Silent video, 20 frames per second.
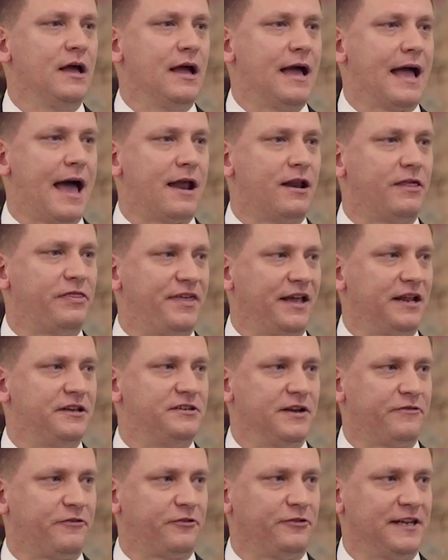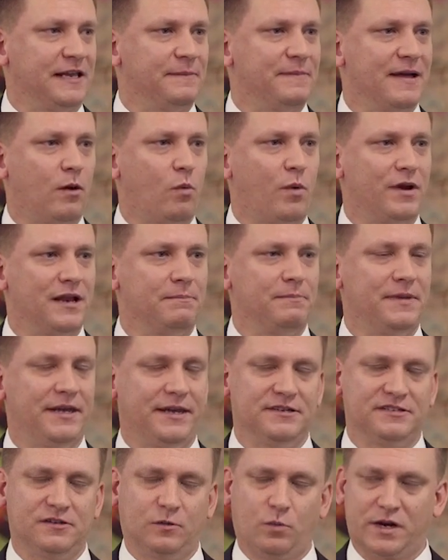how to think differently about what it
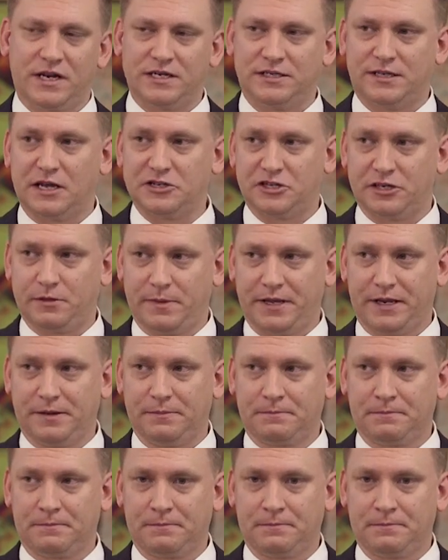means and what it doesn't mean.